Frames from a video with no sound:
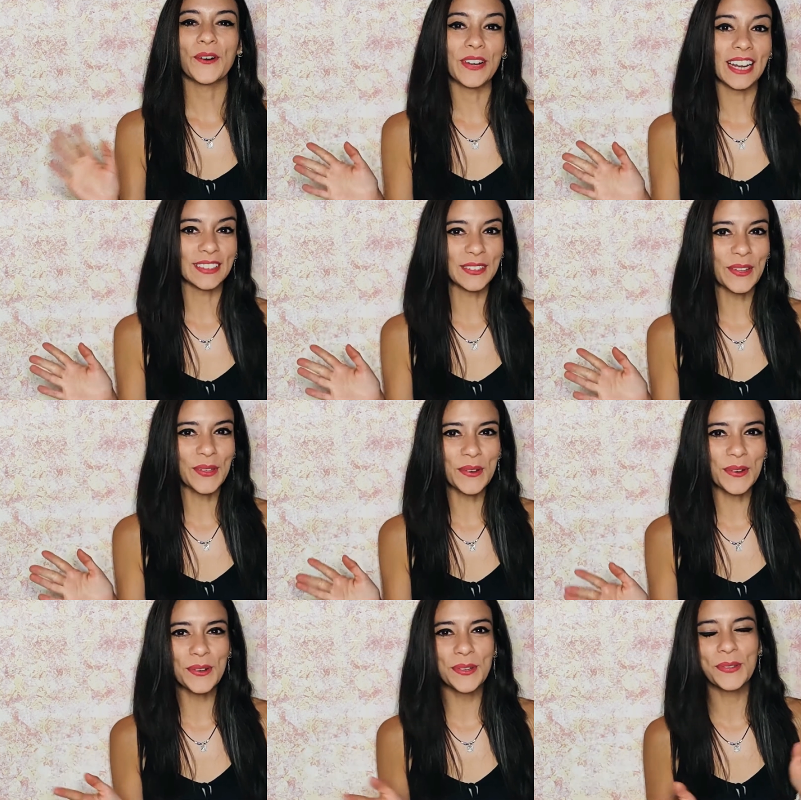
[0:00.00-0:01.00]
Hola
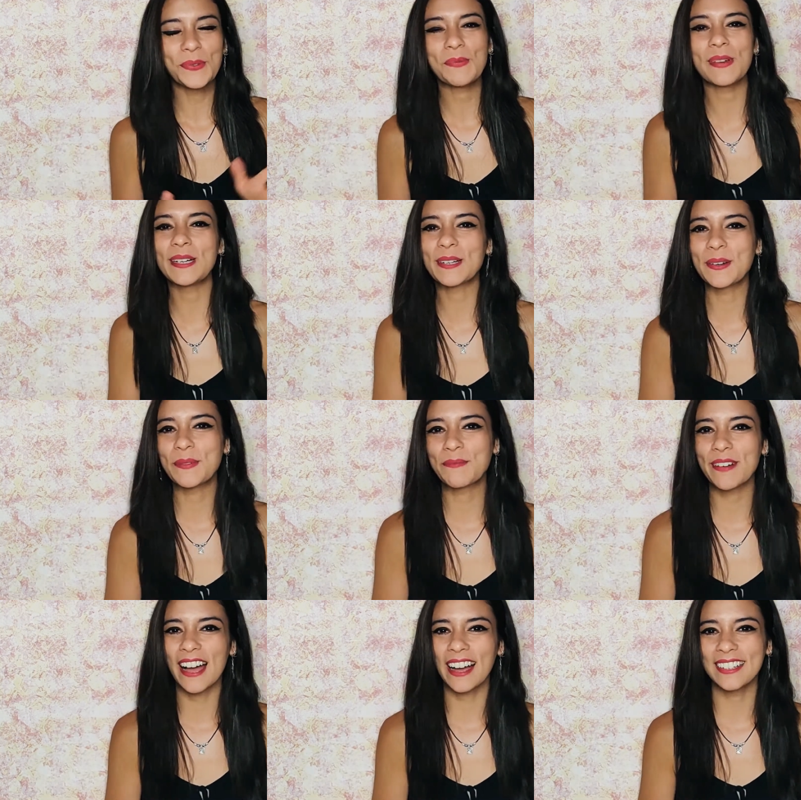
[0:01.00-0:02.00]
todos! Welcome
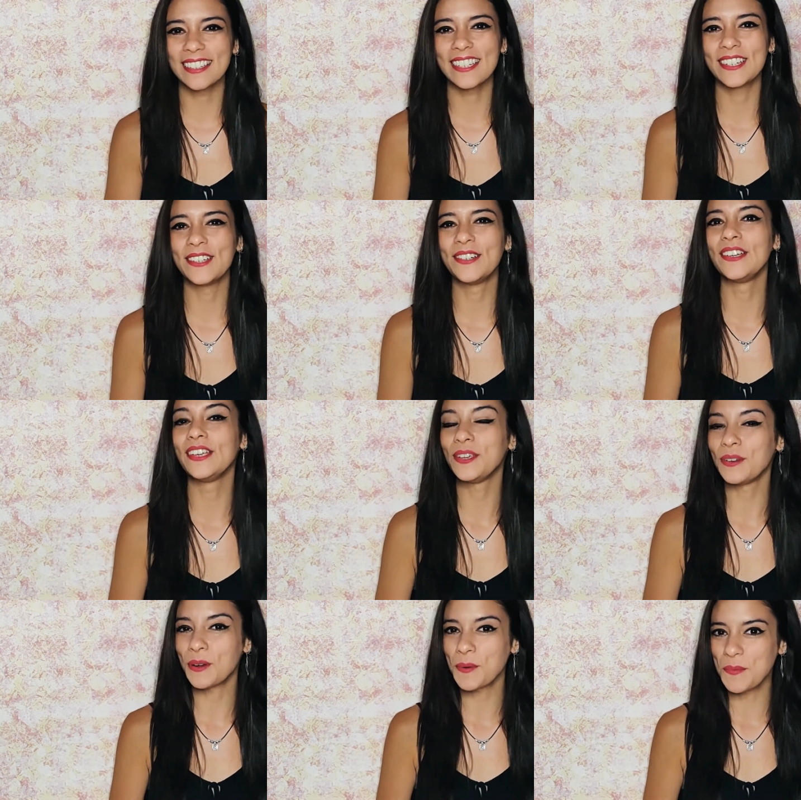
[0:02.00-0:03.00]
back to
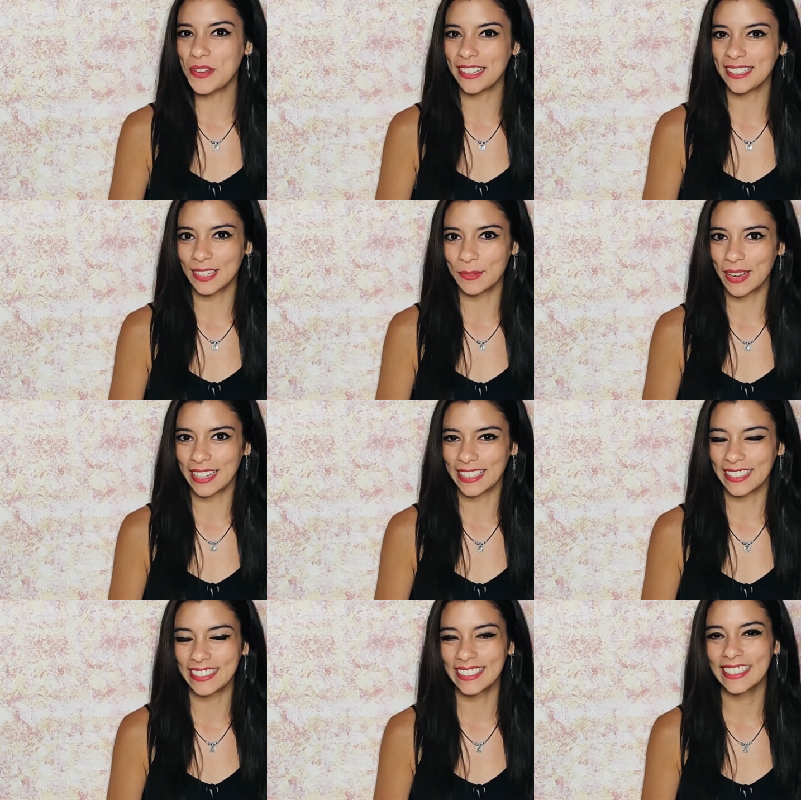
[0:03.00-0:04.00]
European
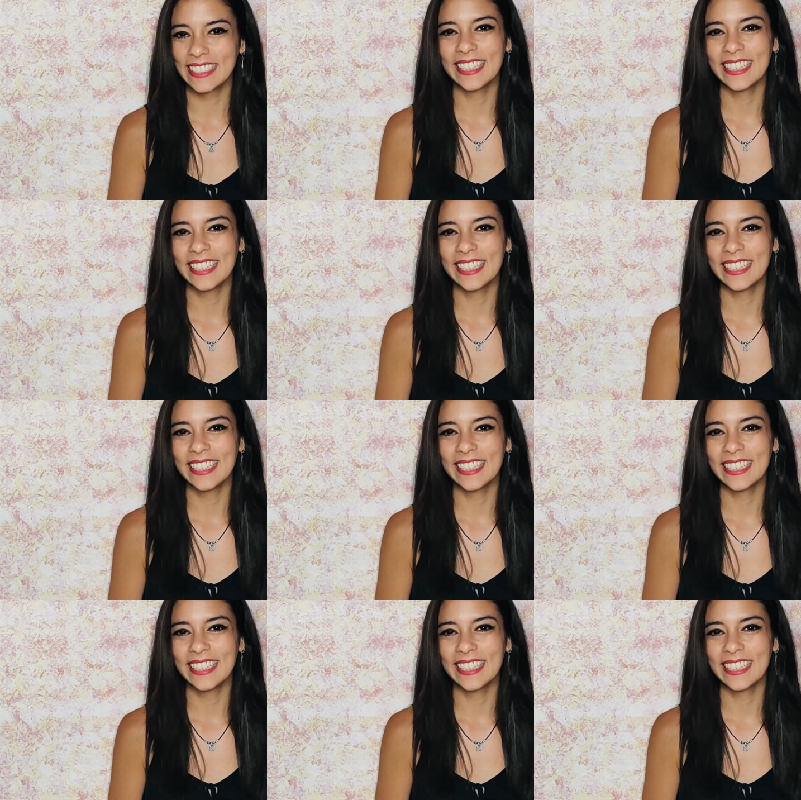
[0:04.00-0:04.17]
Spanish.